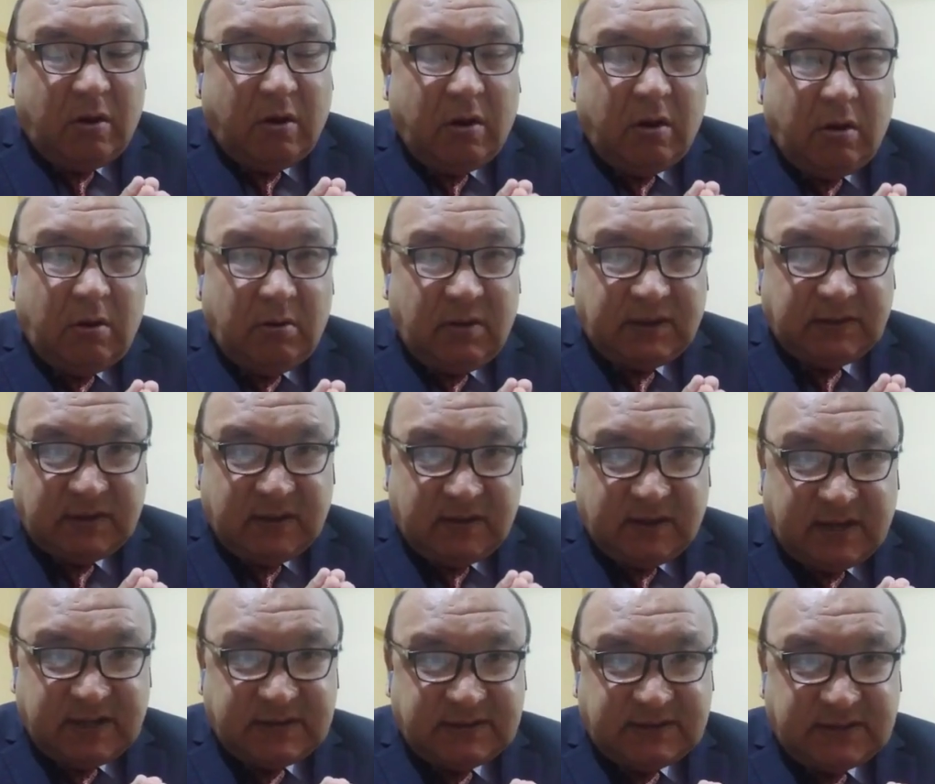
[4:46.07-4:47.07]
all other
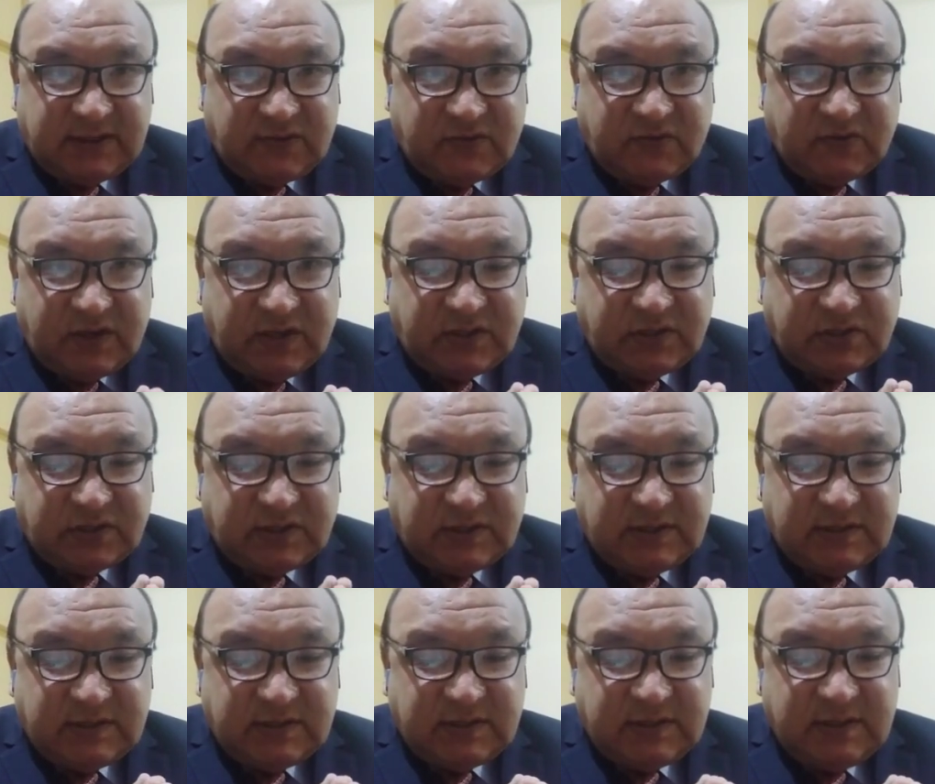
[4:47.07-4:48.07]

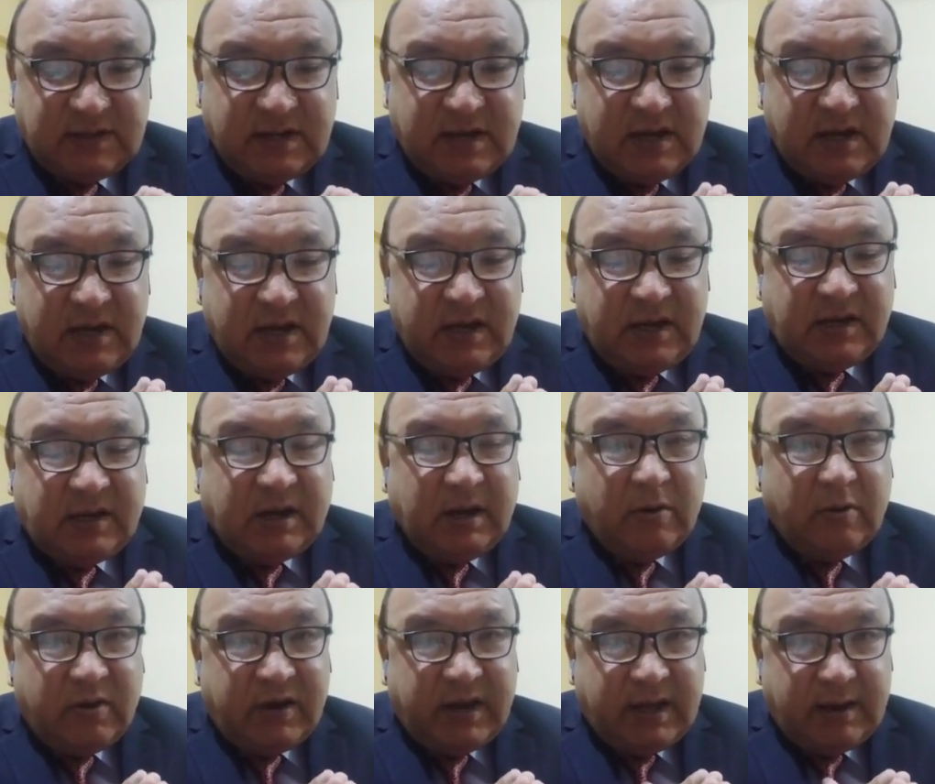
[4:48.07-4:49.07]
considerations,
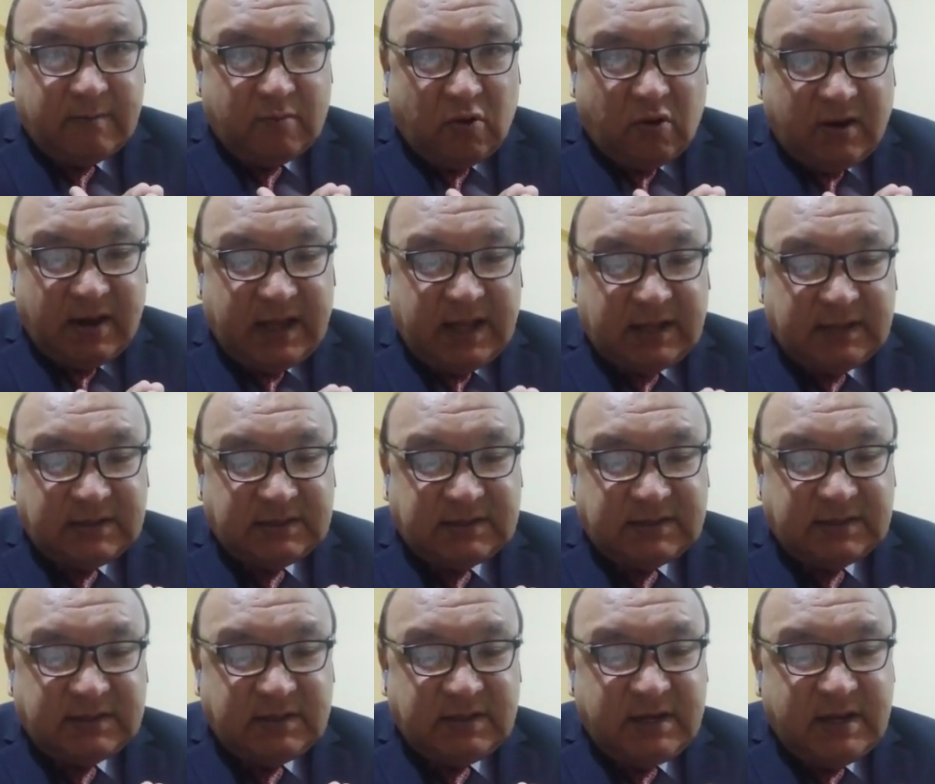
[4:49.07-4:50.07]
including
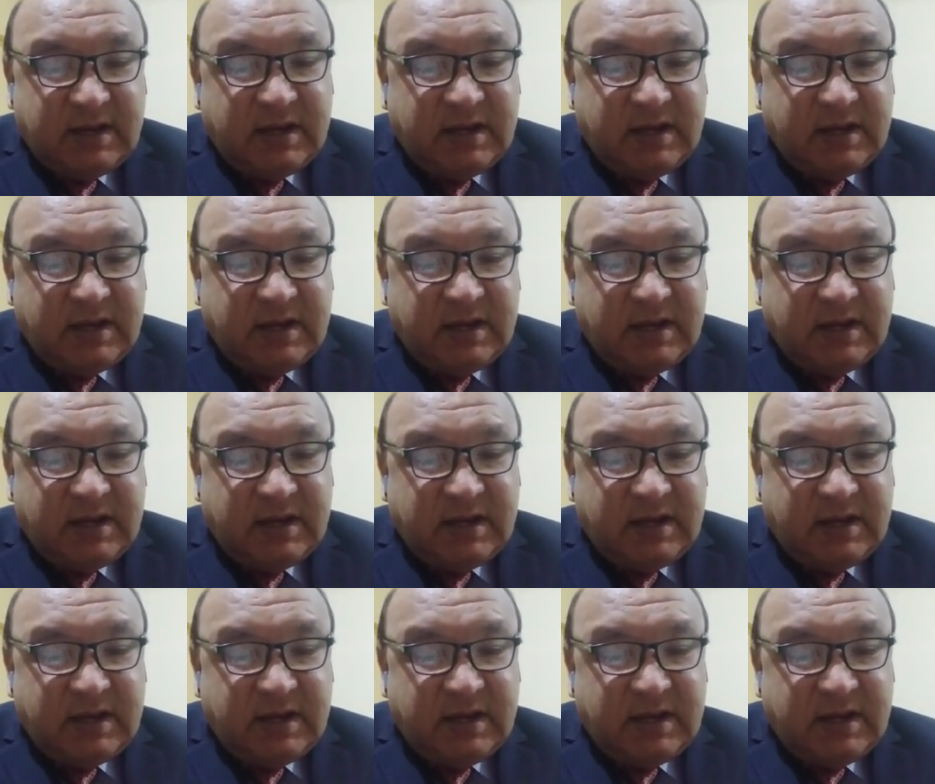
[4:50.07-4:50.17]
morals.